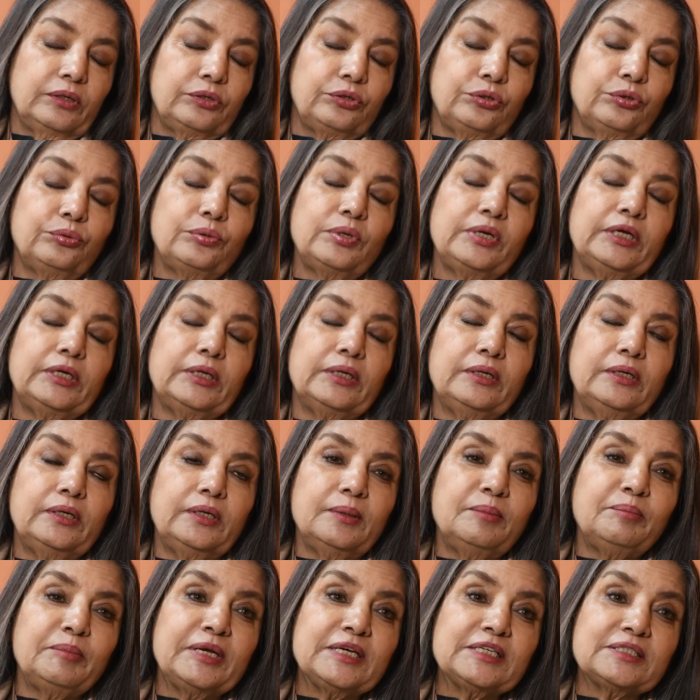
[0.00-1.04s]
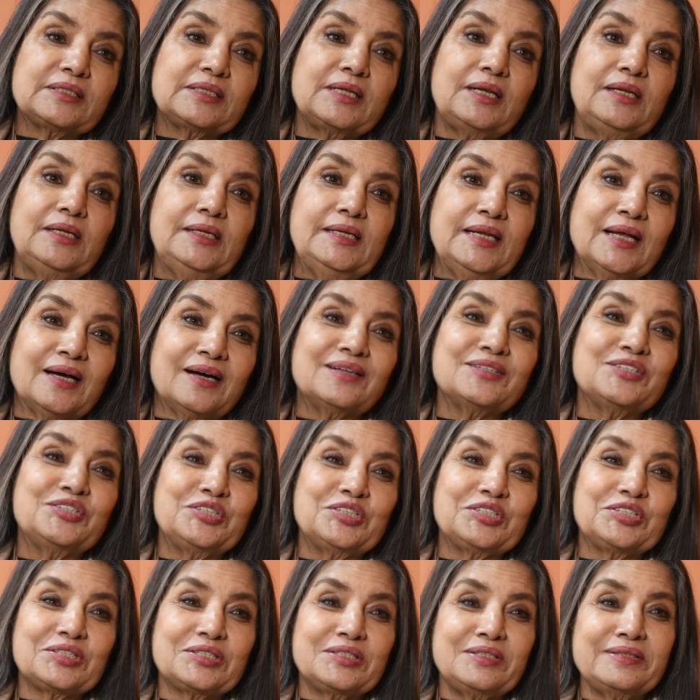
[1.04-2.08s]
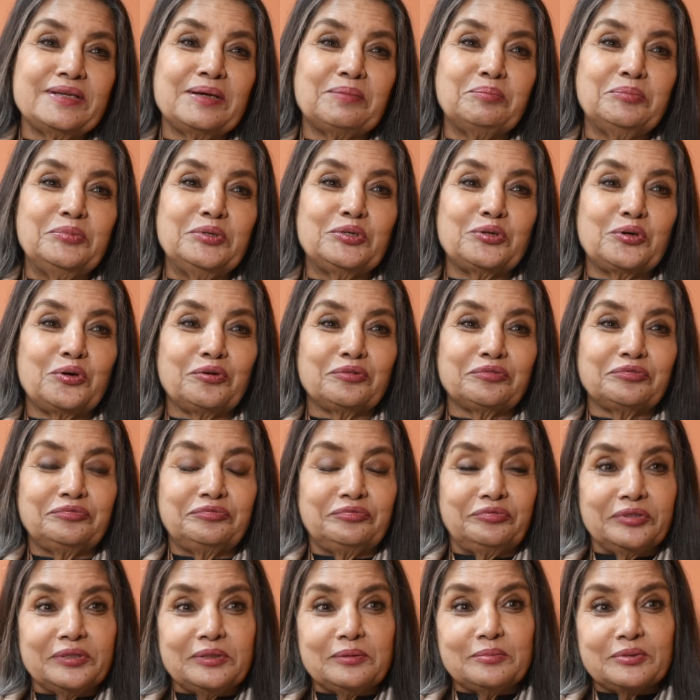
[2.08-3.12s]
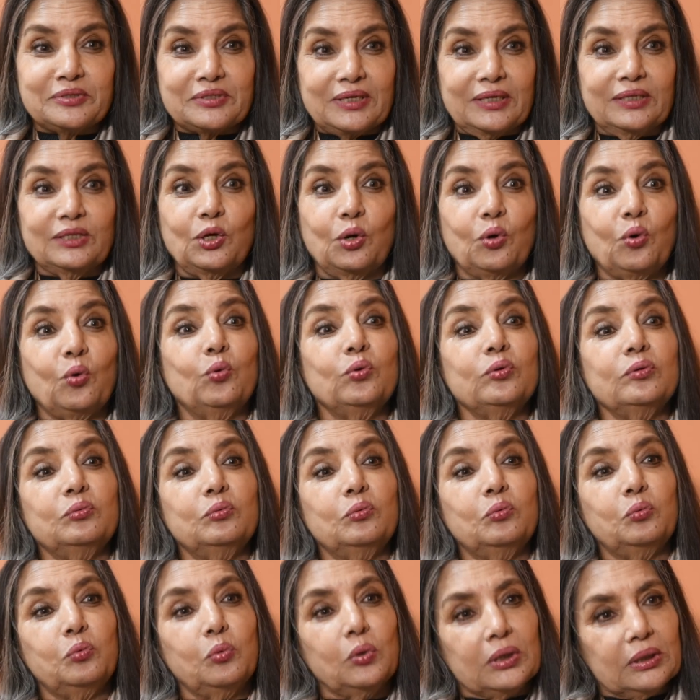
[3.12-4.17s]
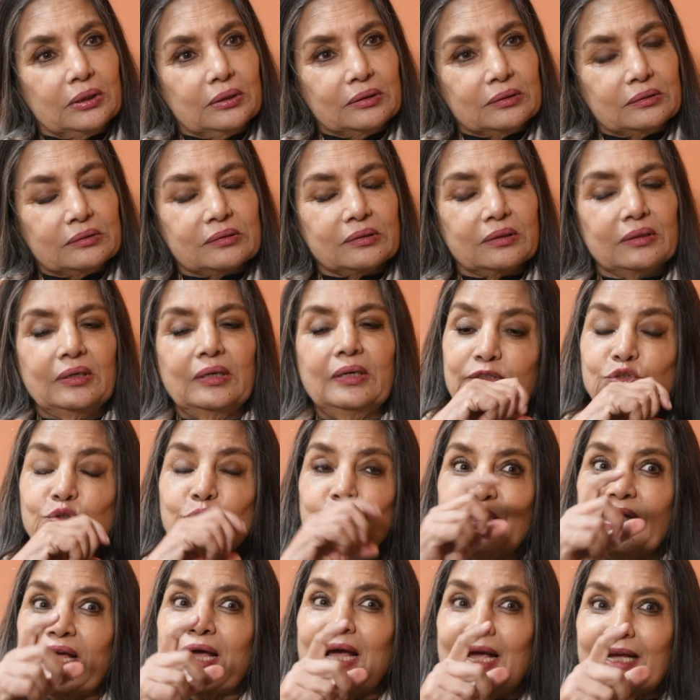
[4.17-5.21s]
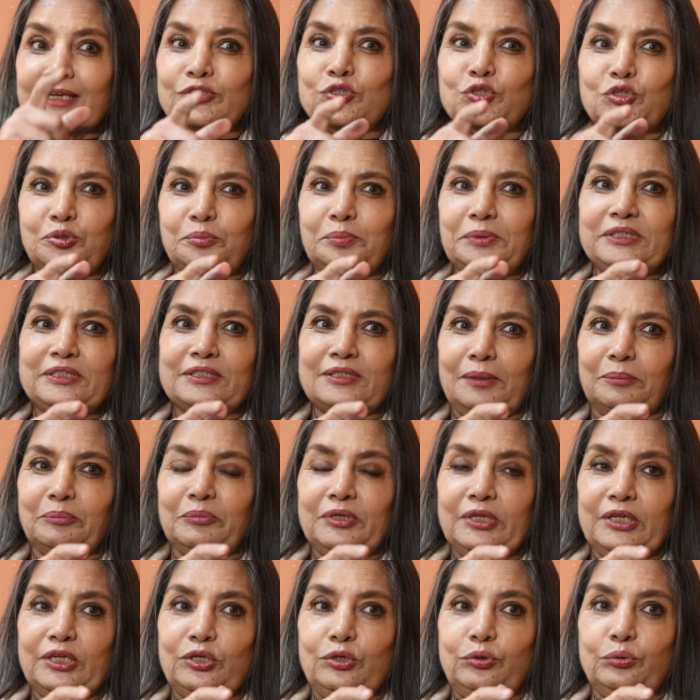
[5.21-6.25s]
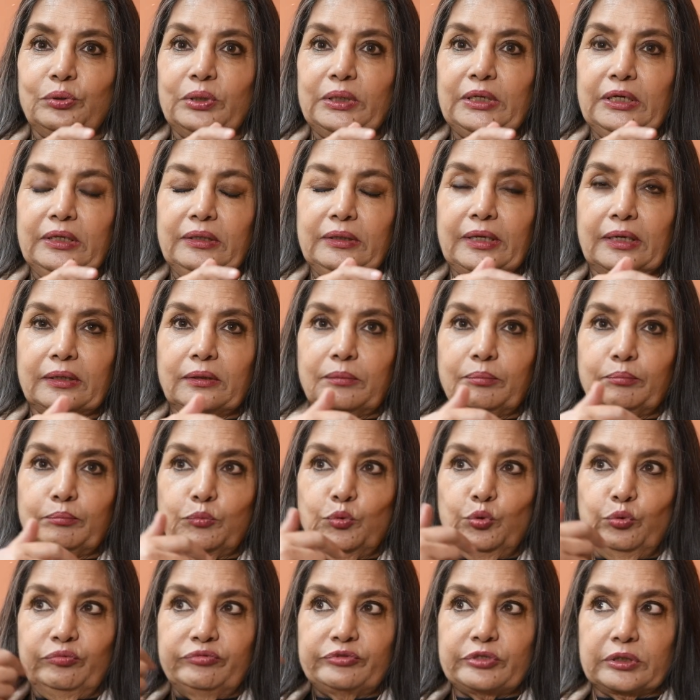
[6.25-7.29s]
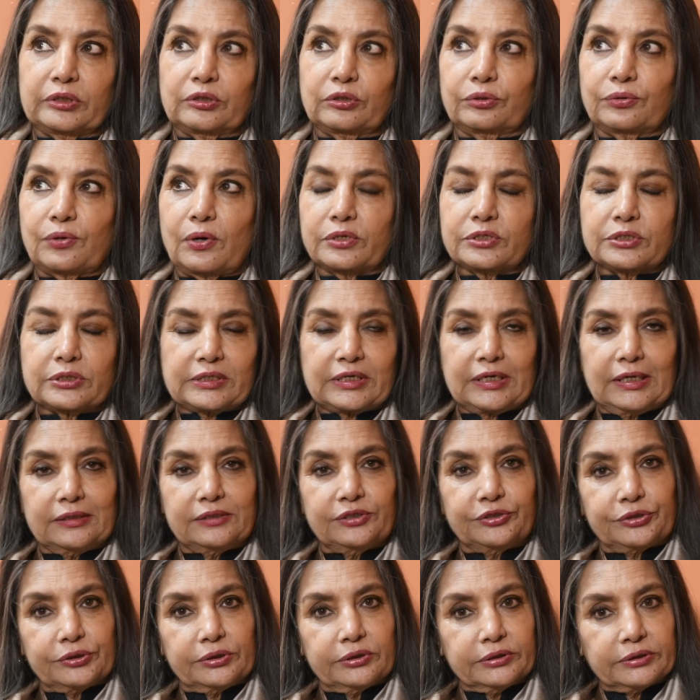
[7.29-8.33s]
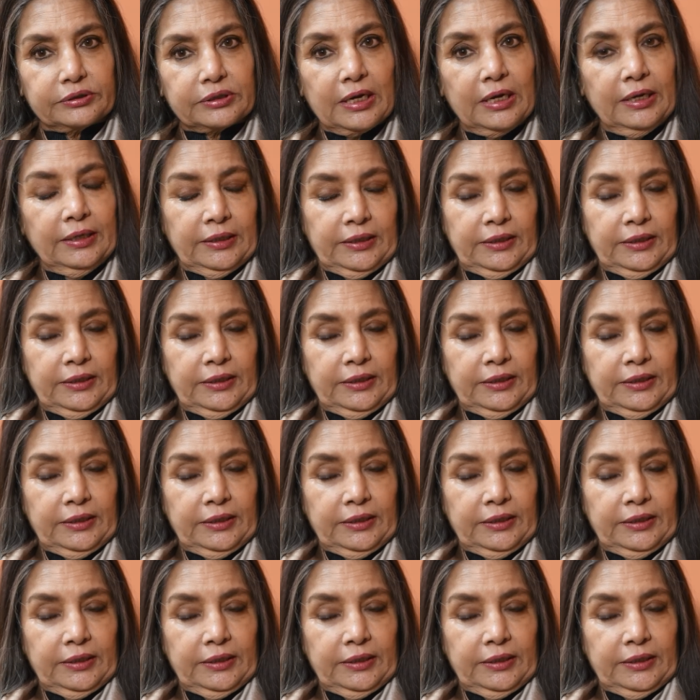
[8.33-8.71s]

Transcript: India makes the largest number of films in the whole world. And so there has to be something unique that moves across cultures.